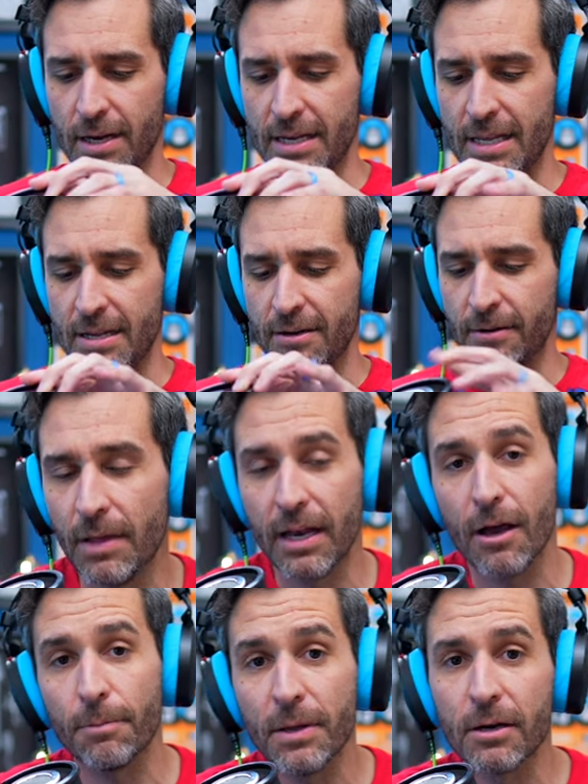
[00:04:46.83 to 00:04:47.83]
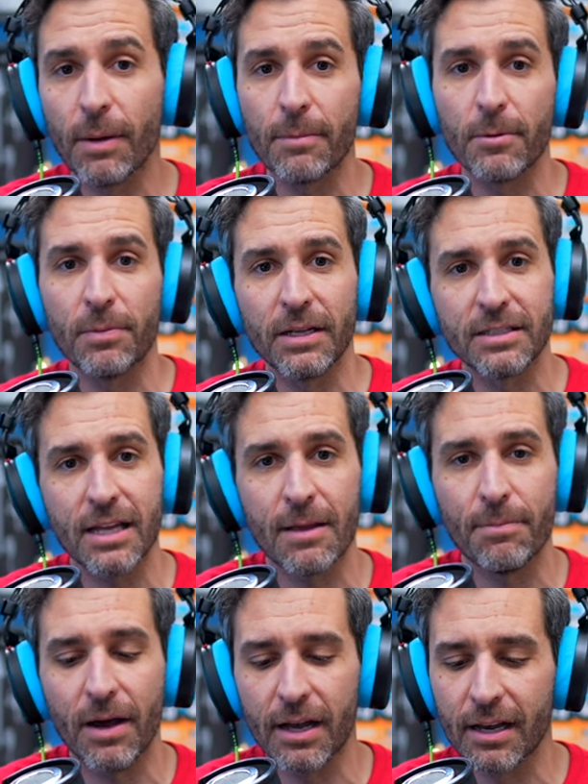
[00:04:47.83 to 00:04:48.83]
right here. And now Peter Piper pitched a
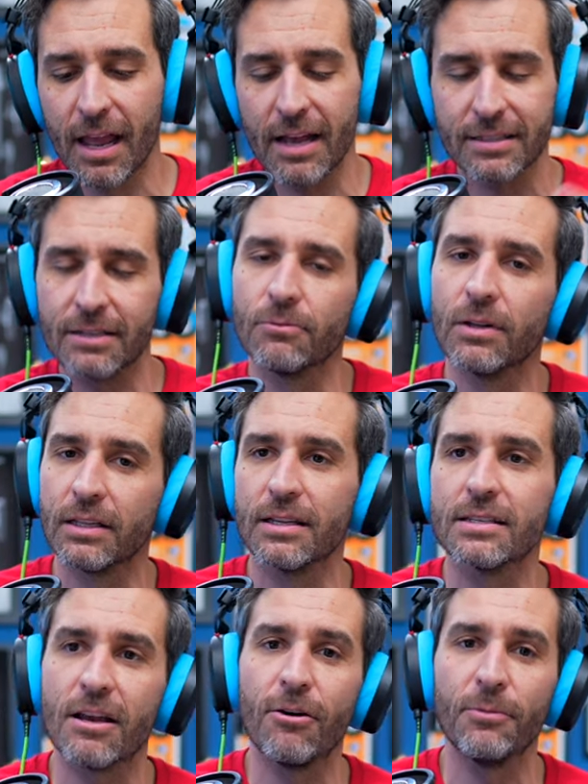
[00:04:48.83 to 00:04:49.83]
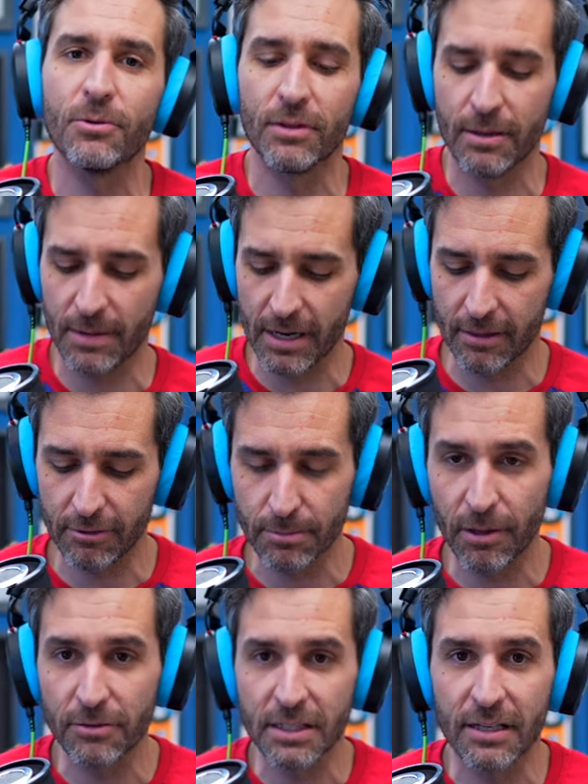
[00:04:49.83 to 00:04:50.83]
podcast. It really does help to eliminate those
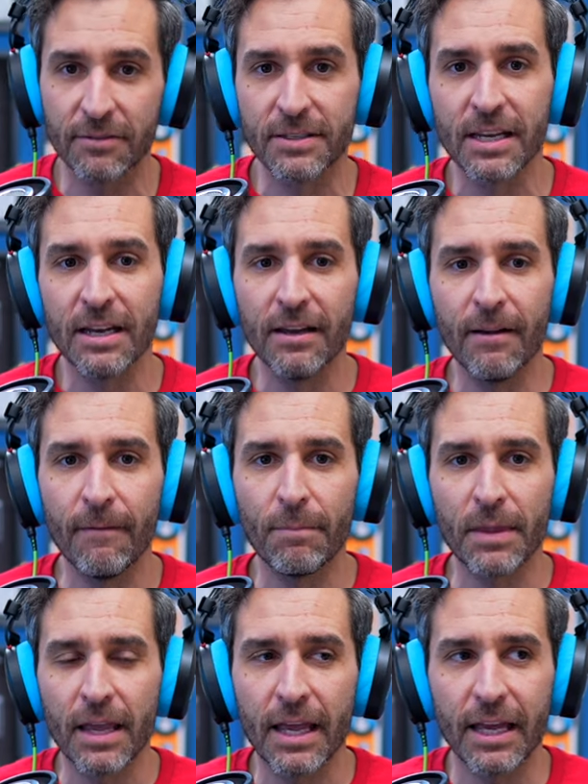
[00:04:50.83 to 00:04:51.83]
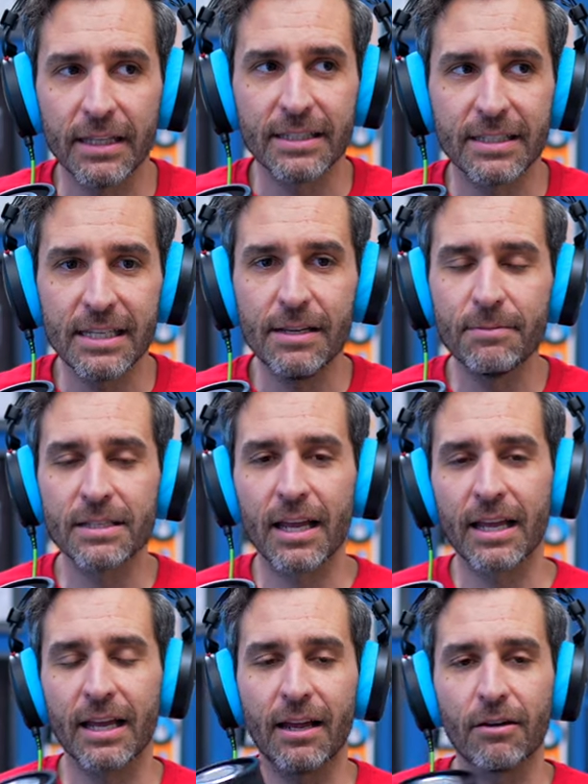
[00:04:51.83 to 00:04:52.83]
plosives. It seems
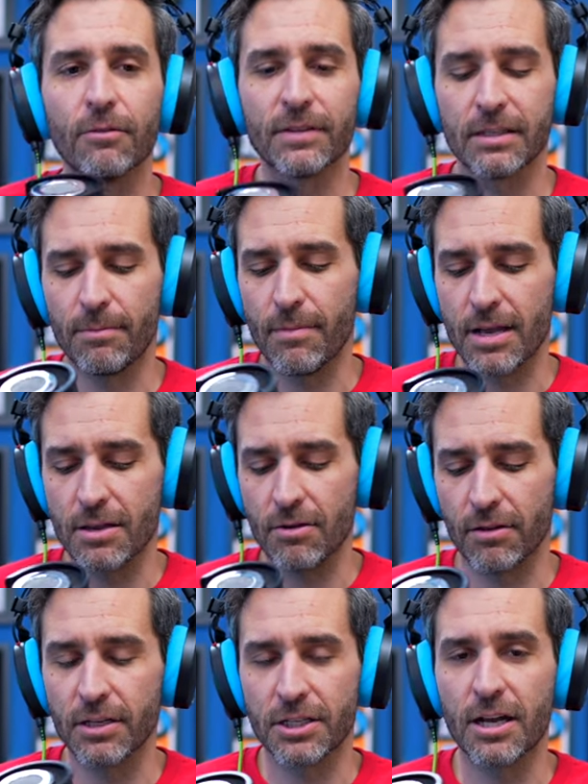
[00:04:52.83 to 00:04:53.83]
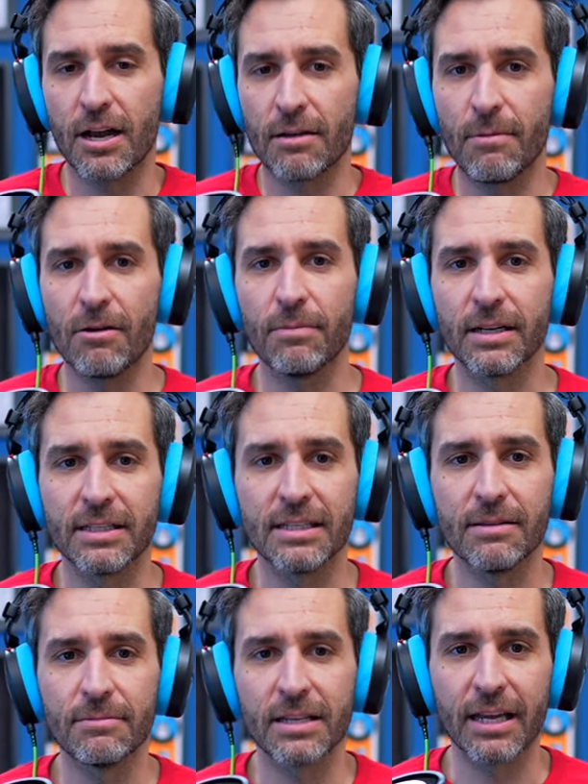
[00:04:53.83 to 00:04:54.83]
like, I don't know if it's the mic or the shock mount, but it
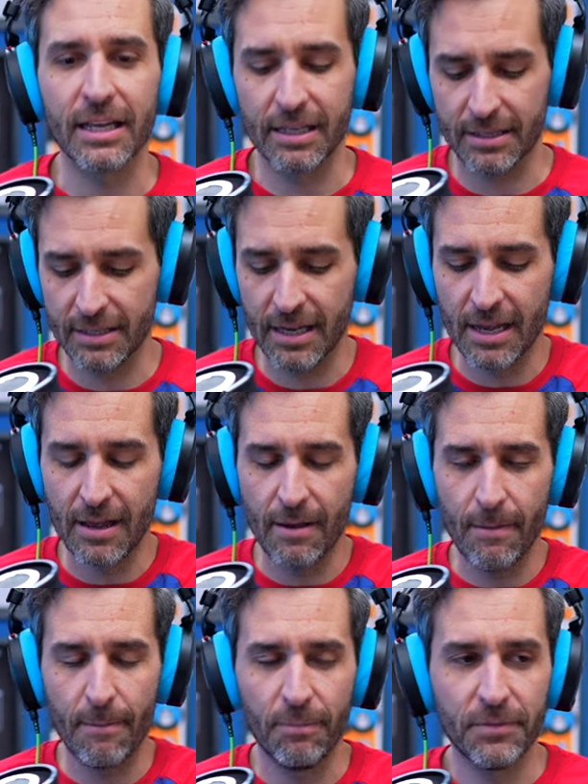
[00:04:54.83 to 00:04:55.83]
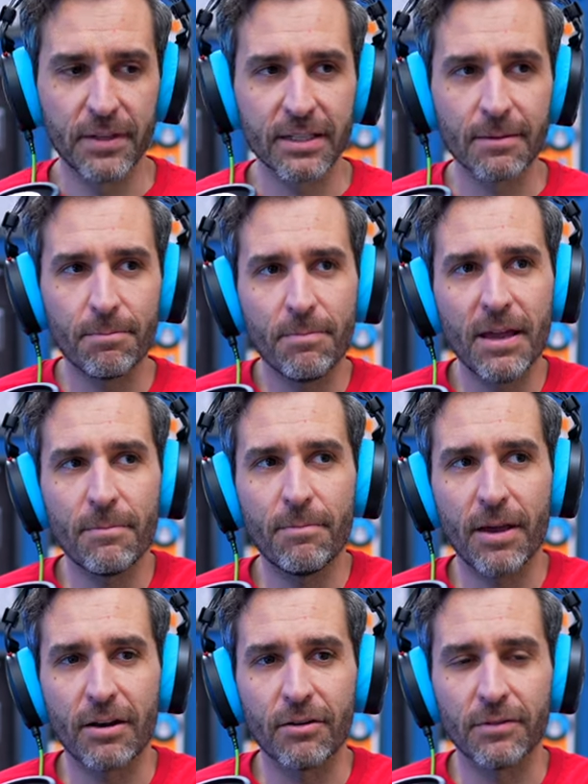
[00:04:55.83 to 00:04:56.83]
seems like it's does a bit
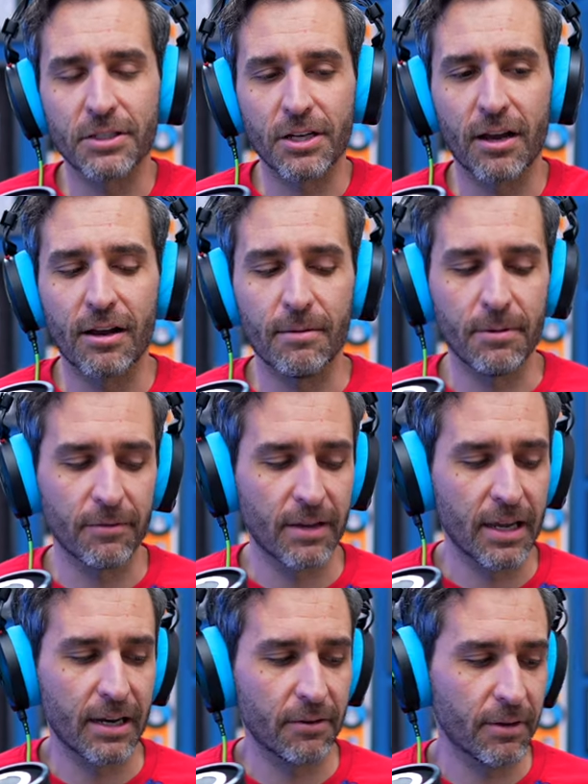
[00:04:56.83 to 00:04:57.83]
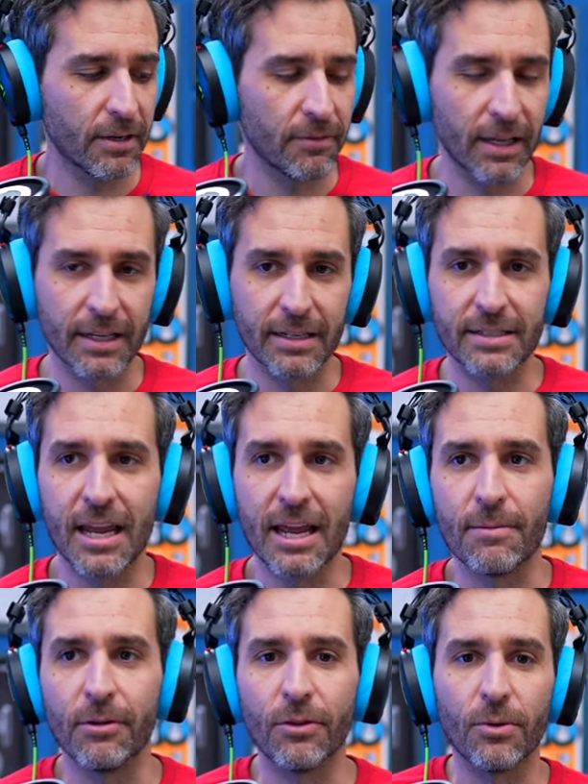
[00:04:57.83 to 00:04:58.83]
better of a job of getting rid of like
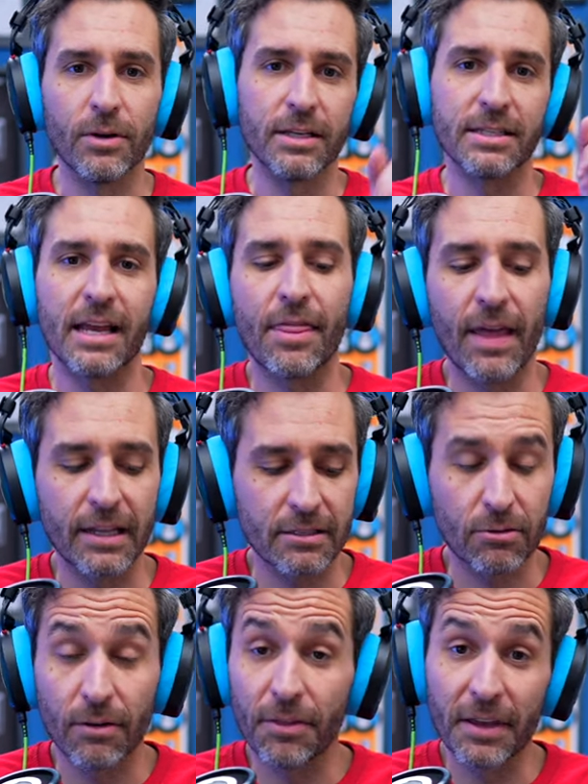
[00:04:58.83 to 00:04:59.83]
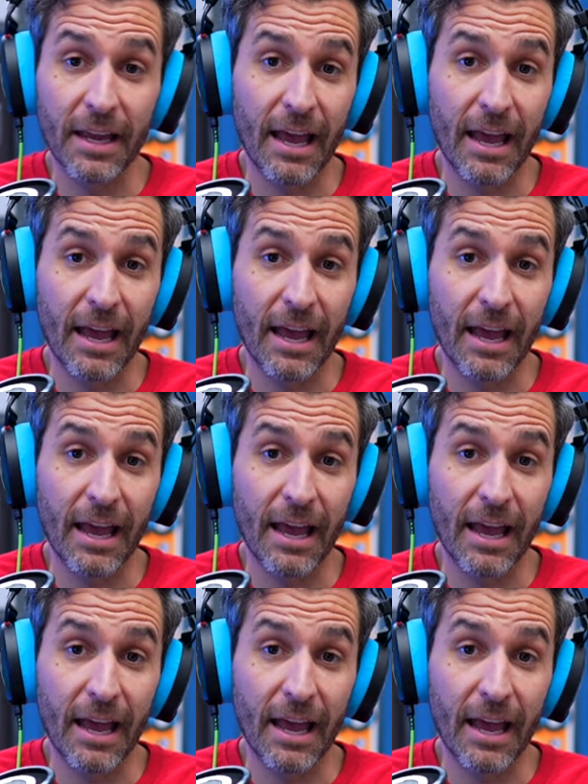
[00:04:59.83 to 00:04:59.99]
table noise and that sort of thing